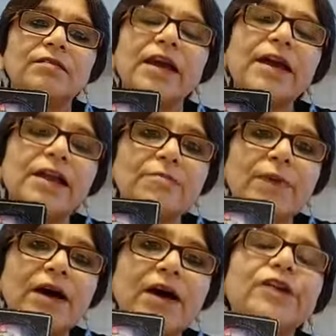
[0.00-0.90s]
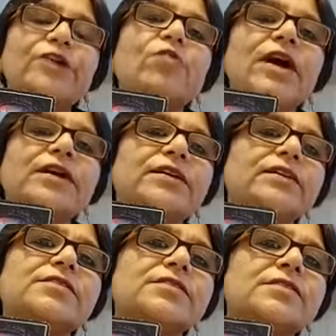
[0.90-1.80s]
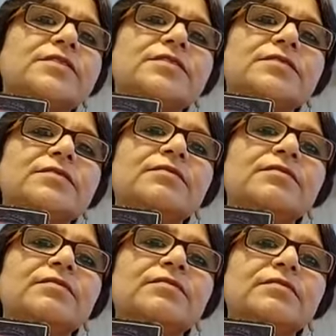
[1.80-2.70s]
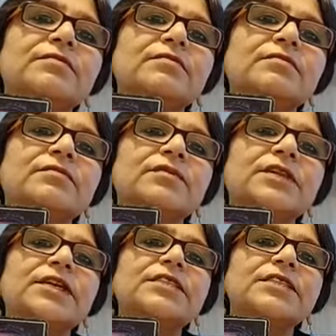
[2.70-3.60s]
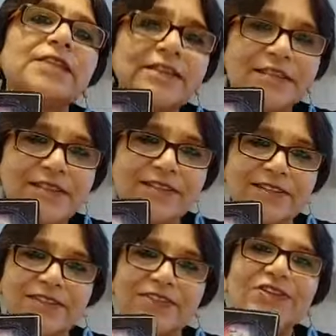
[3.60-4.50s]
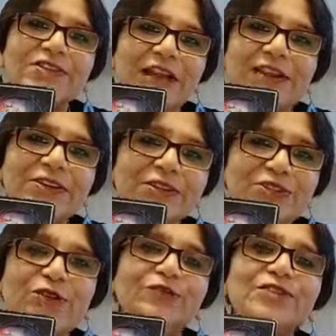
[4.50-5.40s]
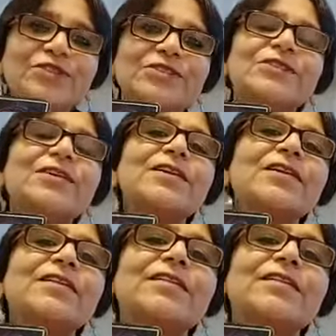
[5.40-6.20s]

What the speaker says: helper, invite this consultant, this energy of this